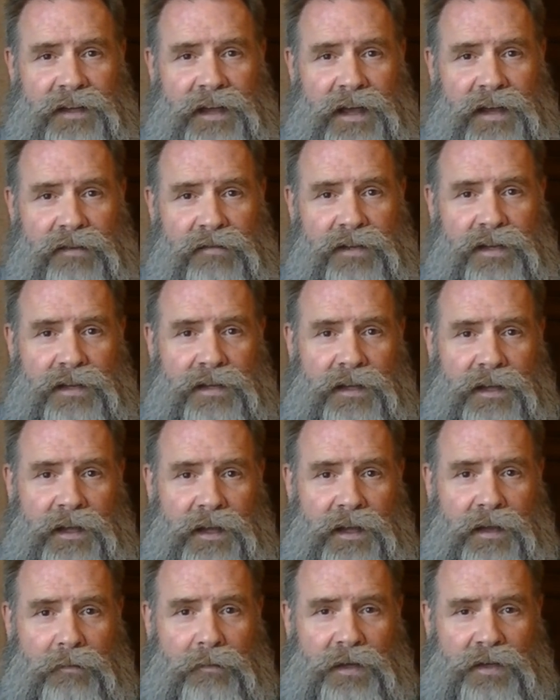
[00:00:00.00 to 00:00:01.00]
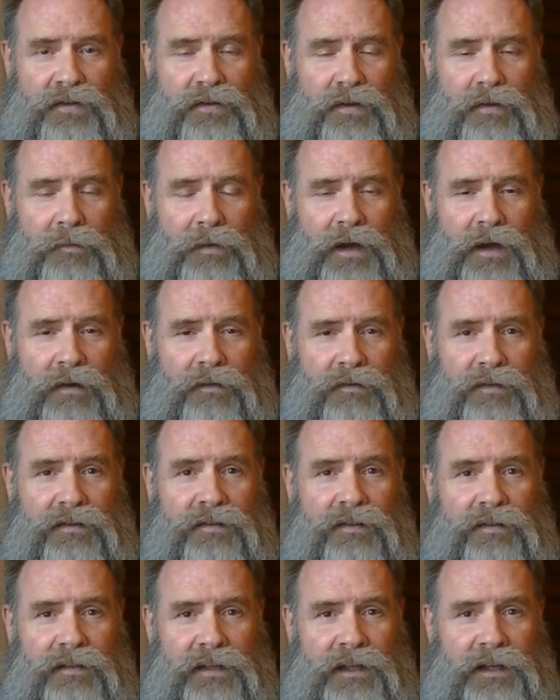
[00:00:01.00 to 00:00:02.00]
out of it, and make sure the bottle is
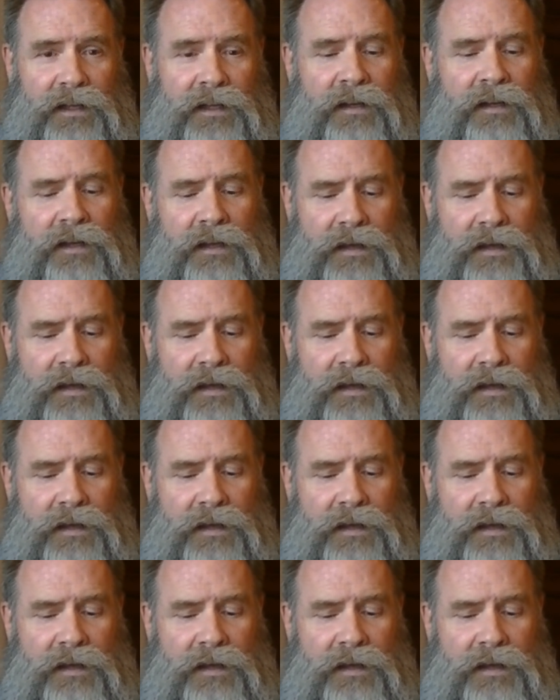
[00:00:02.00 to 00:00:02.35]
clean.